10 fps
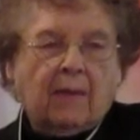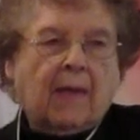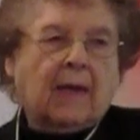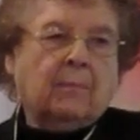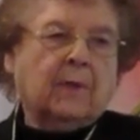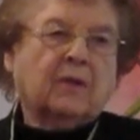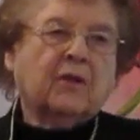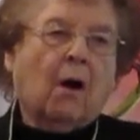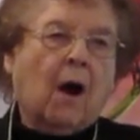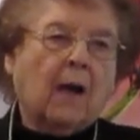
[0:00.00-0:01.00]
that had been
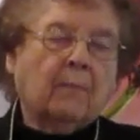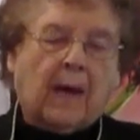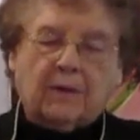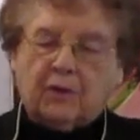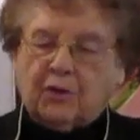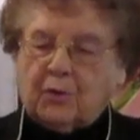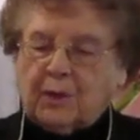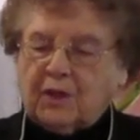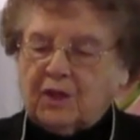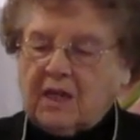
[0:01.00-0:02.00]
taught by the
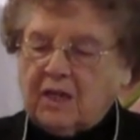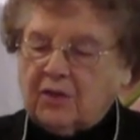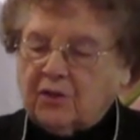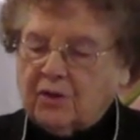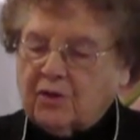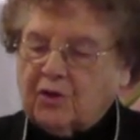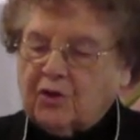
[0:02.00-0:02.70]
Jewish teachers,